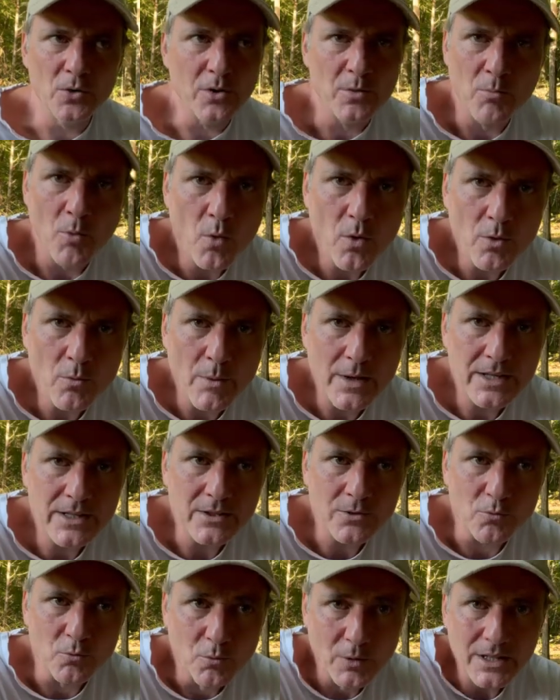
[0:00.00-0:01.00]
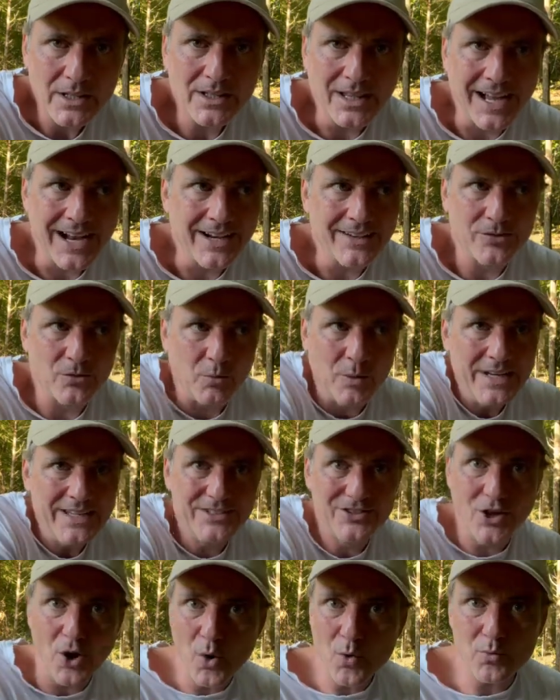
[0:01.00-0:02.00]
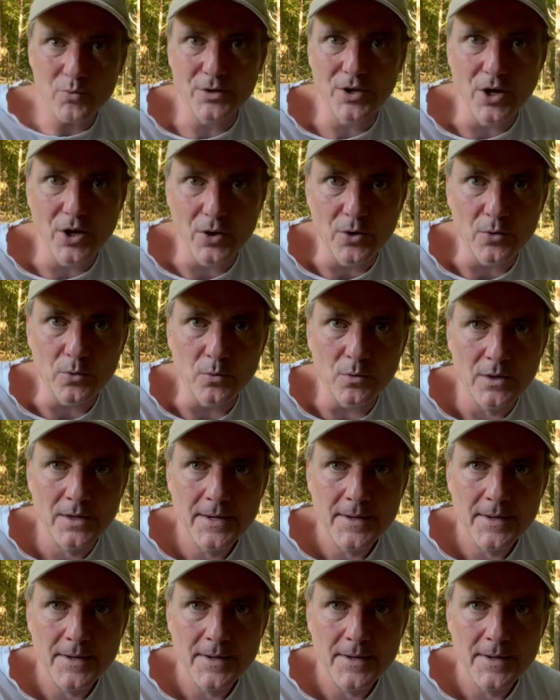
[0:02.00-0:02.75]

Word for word: the more we realize we don't know.